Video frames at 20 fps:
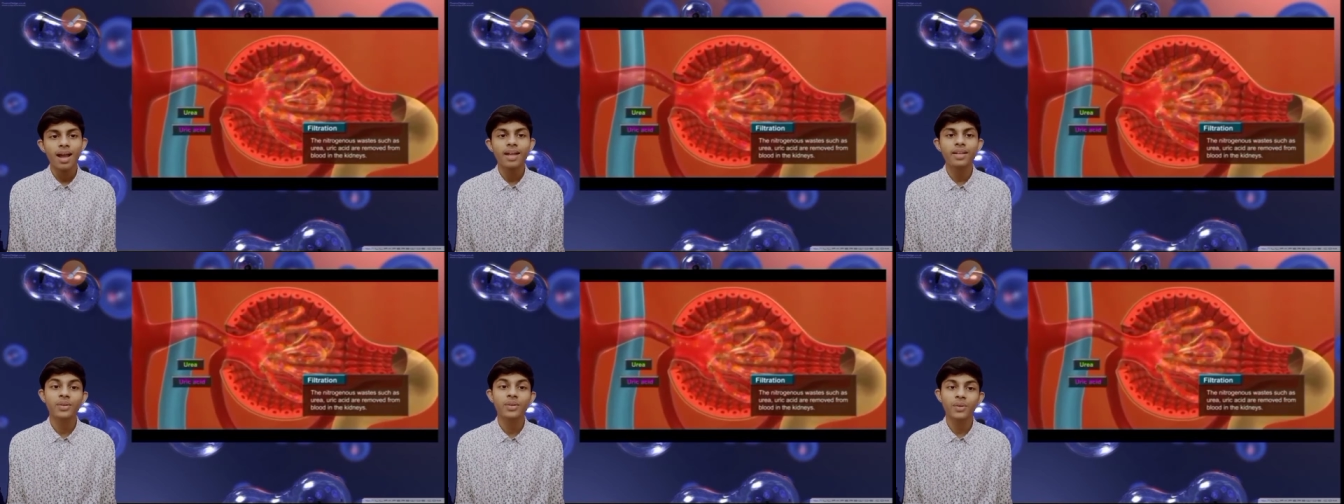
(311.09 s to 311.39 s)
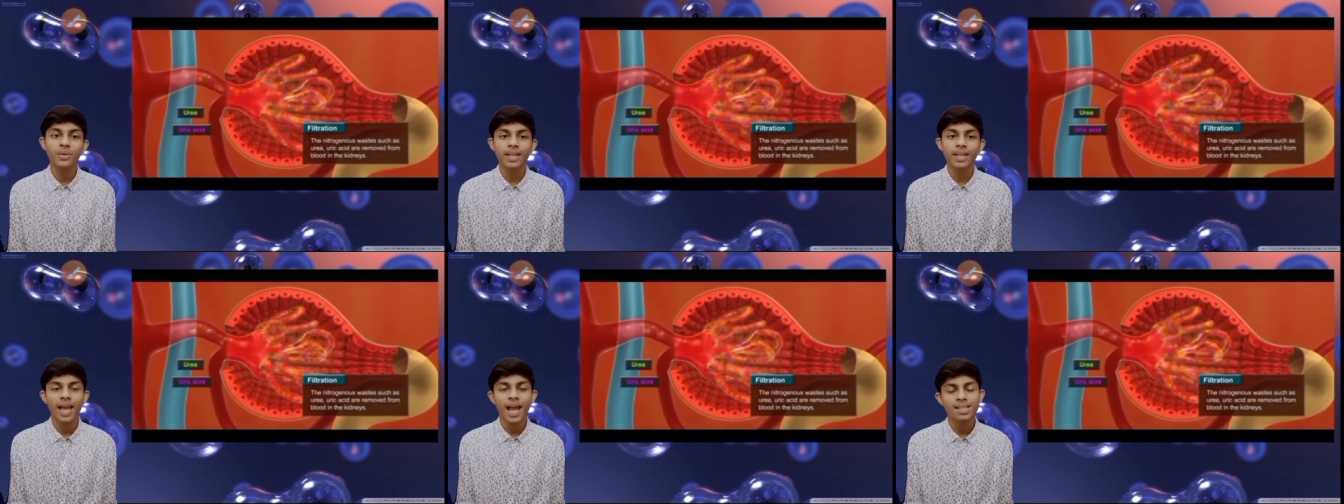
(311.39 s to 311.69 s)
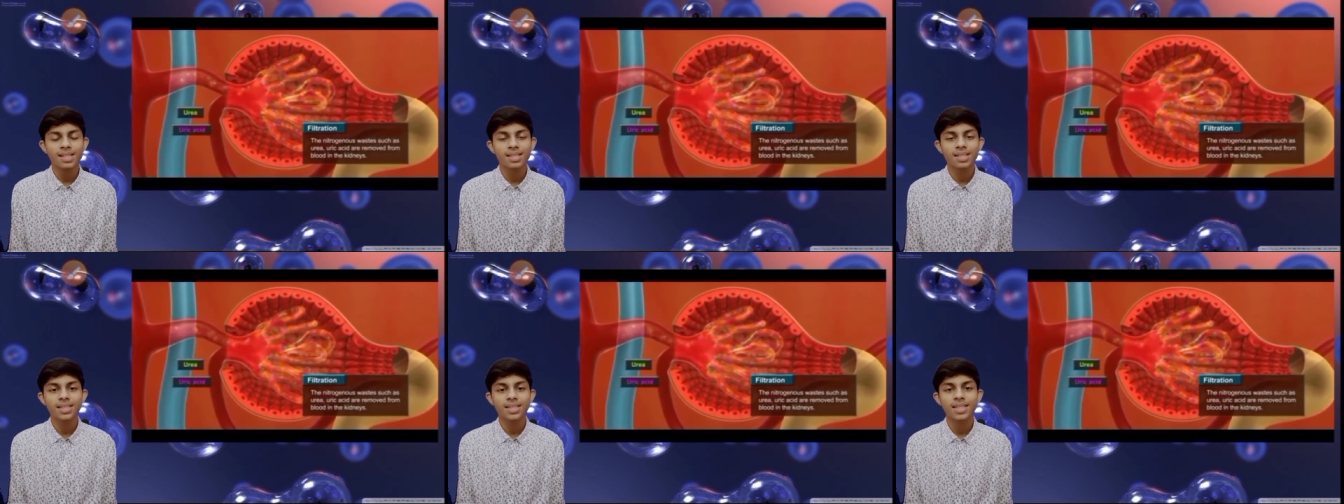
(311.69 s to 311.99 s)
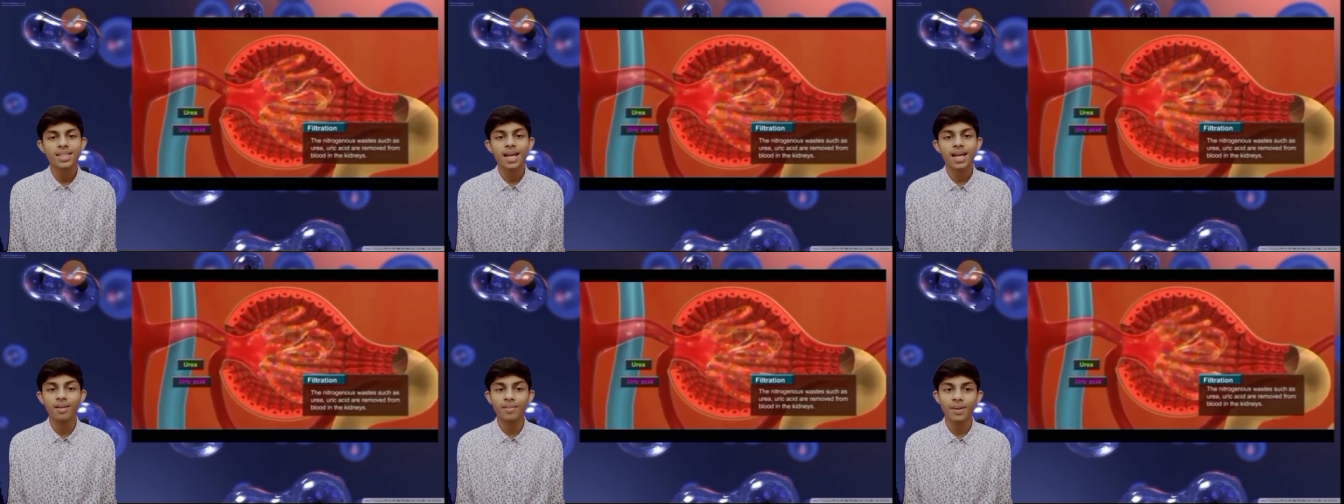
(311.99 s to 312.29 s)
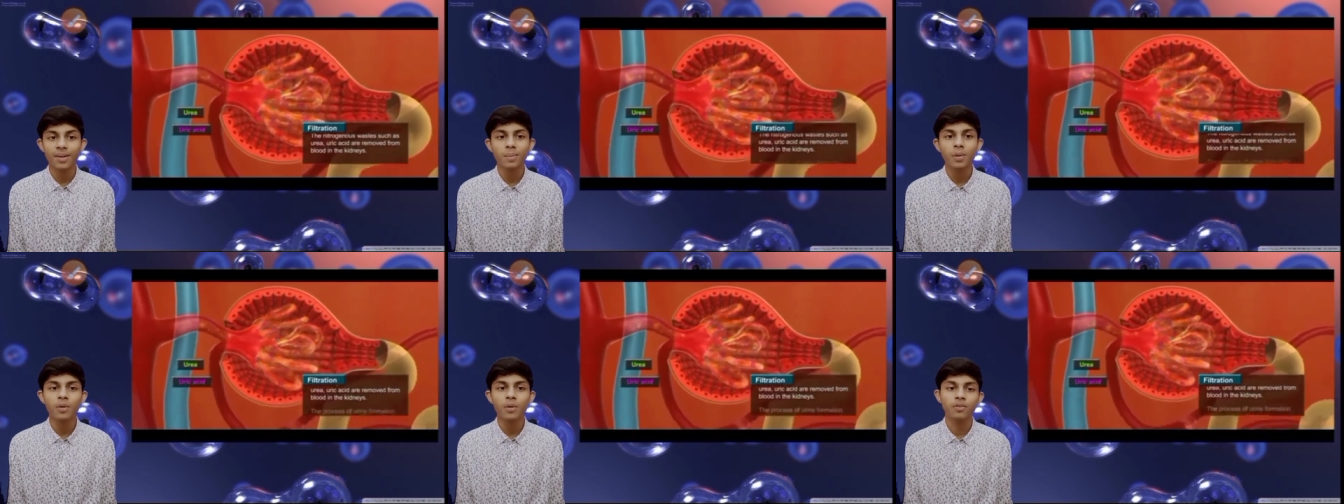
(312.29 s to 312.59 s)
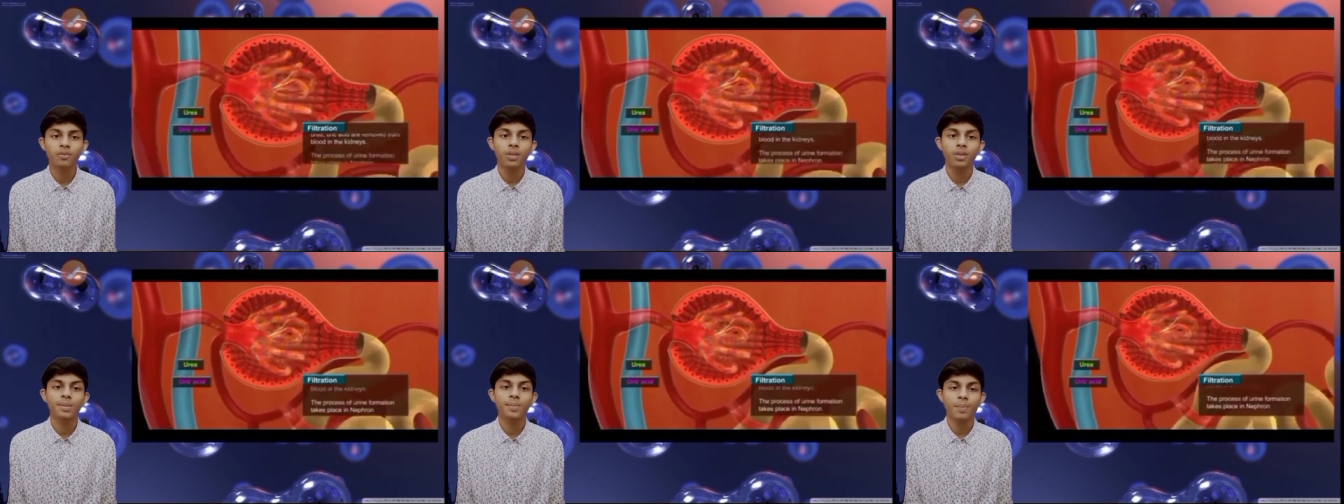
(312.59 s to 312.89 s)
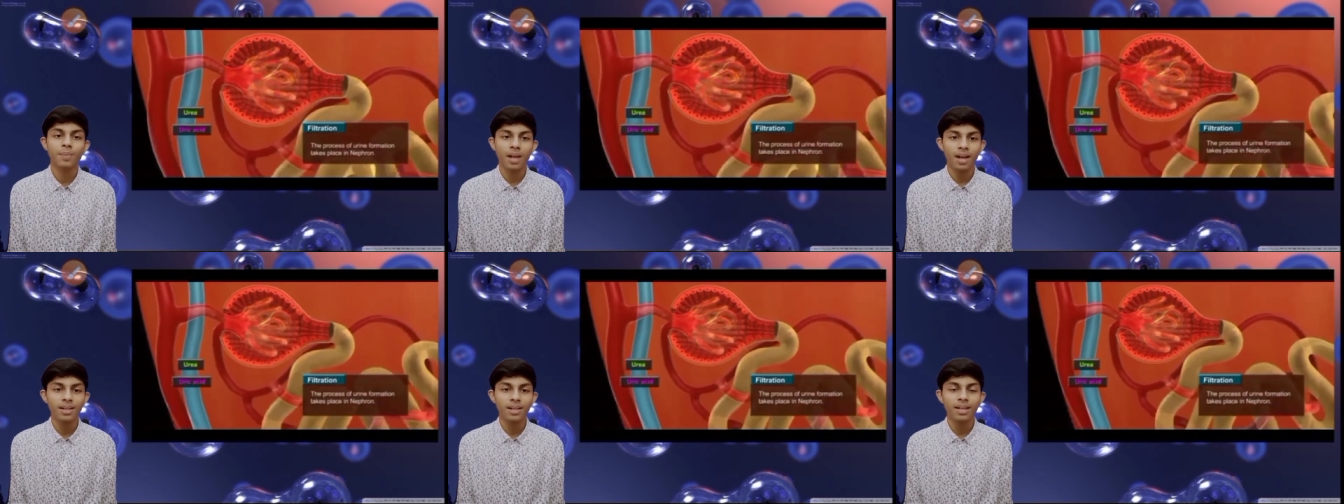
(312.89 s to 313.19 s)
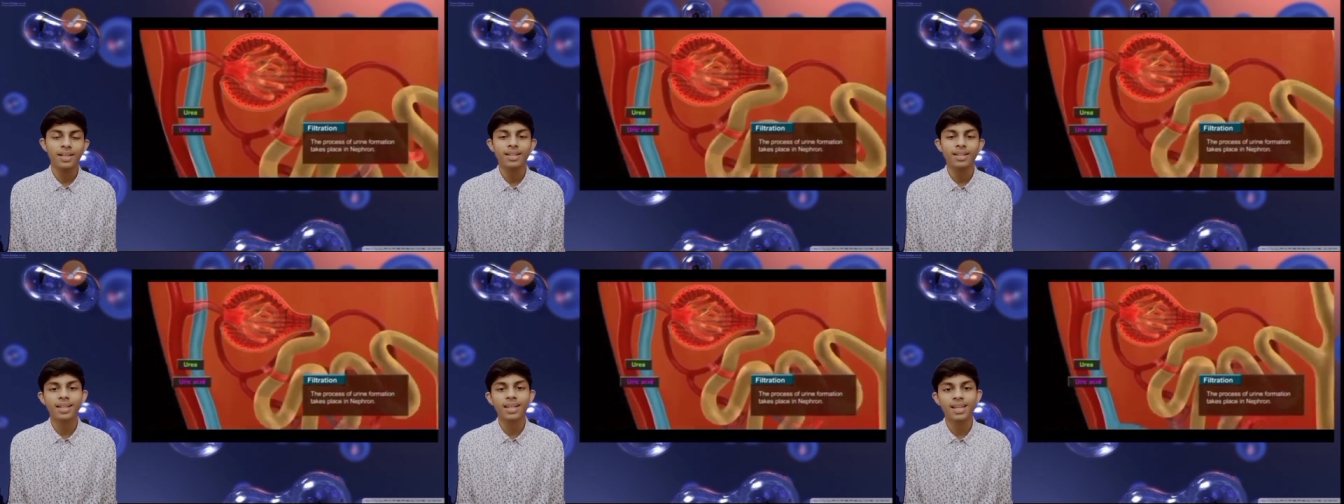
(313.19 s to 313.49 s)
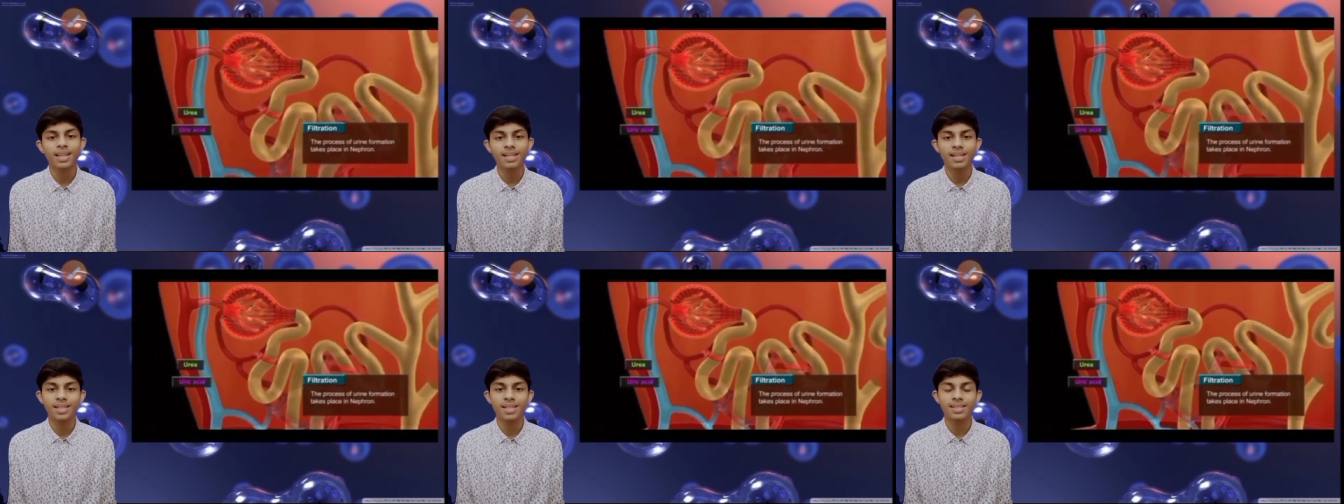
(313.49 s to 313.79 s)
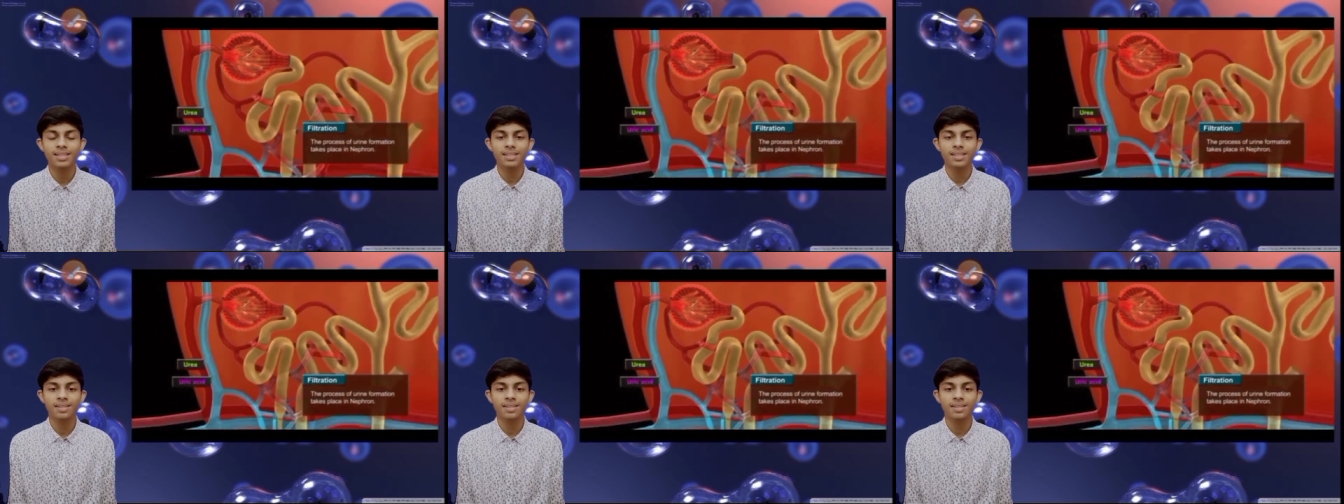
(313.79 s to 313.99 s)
and uric acids are removed from the blood in the kidneys.